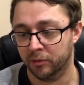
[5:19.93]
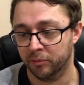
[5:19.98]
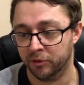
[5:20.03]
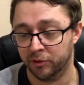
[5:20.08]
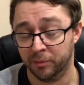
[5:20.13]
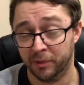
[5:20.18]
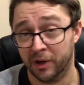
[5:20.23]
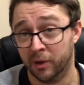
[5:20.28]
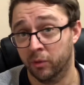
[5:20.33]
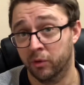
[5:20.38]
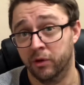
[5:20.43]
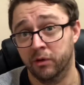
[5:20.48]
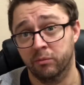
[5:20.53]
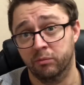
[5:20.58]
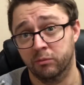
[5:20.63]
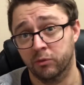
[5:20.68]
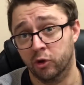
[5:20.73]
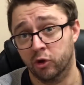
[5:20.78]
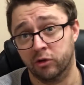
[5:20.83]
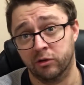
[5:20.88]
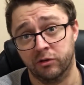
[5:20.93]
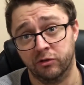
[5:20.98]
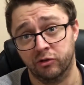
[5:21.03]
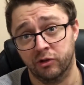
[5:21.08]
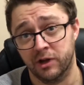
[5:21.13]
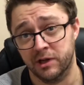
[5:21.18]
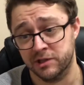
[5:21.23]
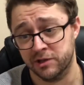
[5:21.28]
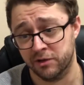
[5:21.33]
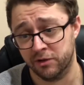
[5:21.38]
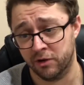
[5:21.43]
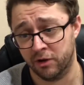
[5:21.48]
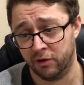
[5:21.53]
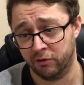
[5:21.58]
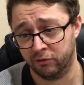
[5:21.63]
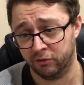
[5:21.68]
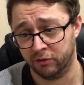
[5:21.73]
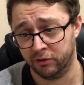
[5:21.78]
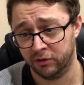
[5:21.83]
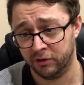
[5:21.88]
you might want to look at changing the
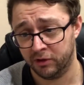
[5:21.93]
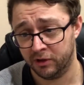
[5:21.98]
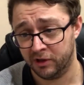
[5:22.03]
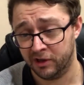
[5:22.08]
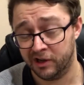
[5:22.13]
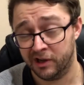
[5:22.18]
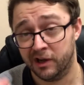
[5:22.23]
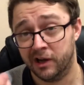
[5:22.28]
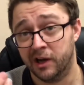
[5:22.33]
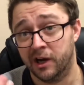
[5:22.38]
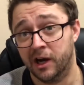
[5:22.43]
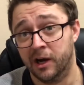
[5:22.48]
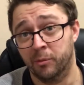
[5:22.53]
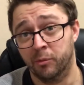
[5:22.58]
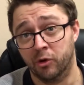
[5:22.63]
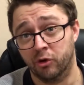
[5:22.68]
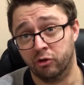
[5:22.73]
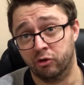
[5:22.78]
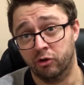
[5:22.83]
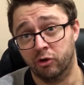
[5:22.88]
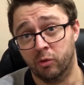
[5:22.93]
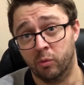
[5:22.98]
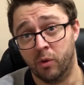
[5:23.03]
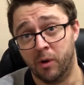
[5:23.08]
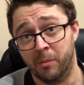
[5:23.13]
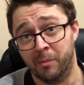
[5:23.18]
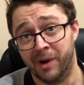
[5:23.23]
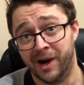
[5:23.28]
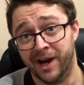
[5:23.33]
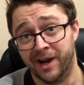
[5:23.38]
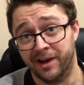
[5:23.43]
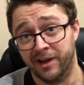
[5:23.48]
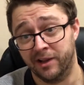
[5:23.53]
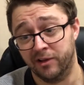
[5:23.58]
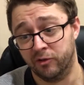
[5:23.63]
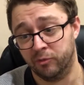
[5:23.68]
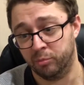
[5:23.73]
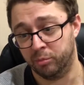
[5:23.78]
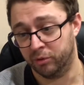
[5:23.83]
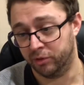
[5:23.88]
nozzle. I'm not sure what mine
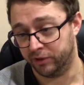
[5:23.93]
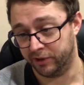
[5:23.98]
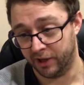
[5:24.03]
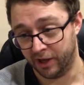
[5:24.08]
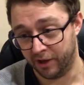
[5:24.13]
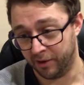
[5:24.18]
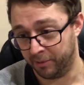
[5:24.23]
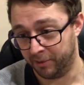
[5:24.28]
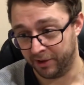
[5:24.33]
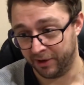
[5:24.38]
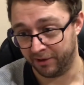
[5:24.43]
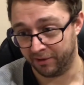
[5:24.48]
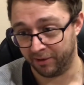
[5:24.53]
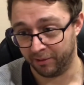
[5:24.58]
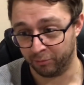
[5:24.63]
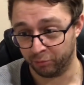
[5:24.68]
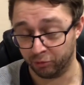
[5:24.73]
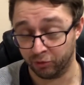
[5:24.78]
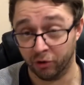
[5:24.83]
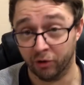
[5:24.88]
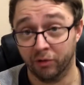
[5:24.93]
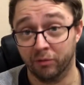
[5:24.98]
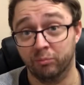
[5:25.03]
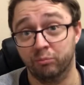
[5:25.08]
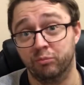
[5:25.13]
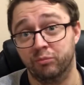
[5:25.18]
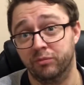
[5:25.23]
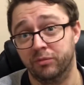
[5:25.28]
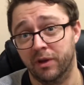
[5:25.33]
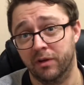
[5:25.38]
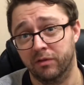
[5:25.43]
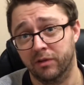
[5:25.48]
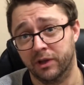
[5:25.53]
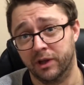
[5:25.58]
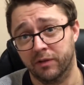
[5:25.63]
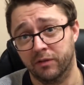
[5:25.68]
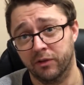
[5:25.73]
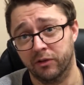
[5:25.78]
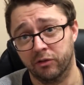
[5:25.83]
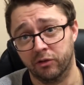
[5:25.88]
is, but yeah, I mean, I'm gonna definitely
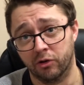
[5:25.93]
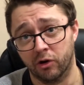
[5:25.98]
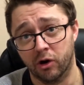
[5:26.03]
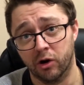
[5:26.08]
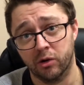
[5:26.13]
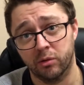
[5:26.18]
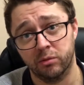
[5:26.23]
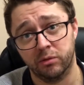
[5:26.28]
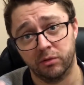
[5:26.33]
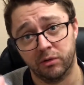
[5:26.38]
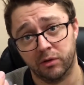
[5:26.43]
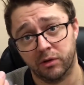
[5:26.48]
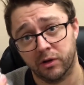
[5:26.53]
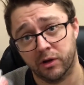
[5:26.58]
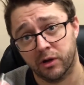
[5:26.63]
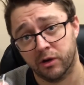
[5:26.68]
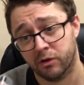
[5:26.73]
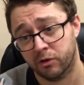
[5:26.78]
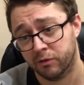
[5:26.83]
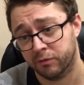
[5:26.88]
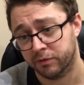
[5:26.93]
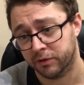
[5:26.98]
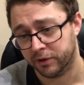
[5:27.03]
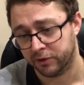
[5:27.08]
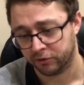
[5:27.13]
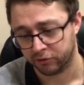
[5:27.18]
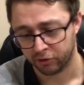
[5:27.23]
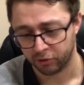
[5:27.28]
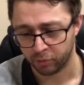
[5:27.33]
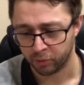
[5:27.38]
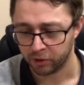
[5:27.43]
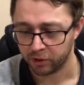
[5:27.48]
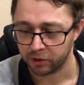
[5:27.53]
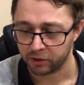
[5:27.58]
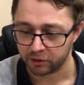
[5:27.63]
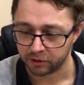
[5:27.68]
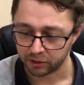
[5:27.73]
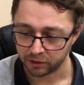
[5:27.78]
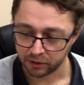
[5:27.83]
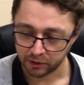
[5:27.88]
give this a go, and hopefully it's gonna
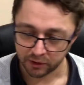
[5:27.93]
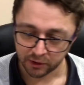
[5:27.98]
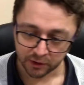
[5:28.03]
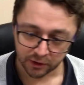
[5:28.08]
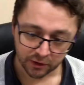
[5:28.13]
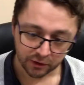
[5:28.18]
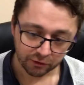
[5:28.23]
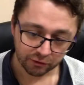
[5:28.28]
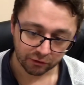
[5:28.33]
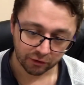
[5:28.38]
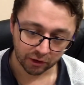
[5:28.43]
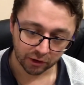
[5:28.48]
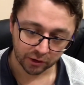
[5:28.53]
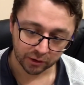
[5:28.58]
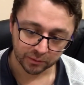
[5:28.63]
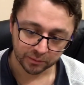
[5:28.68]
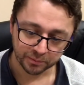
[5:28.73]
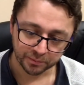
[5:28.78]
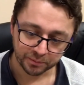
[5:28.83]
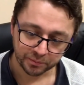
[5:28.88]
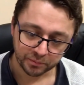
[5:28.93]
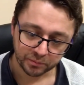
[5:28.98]
work. So